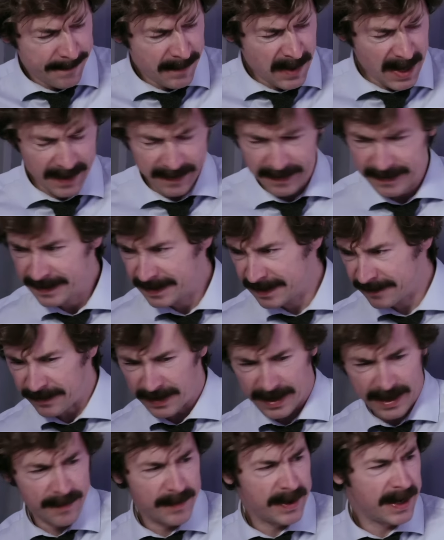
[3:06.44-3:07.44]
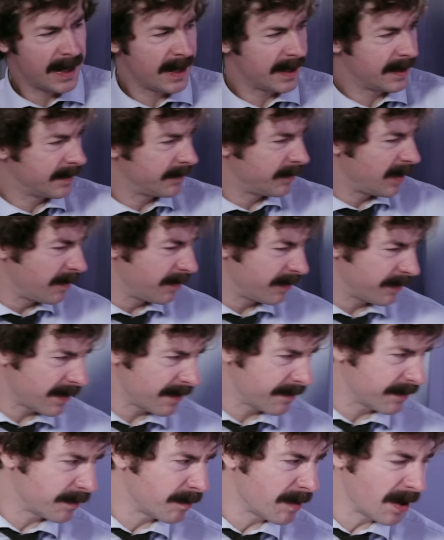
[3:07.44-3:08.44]
Well, if I, I mean, I, maybe if
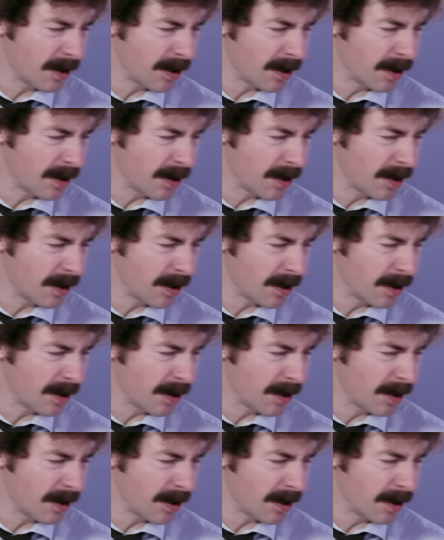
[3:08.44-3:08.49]
I have a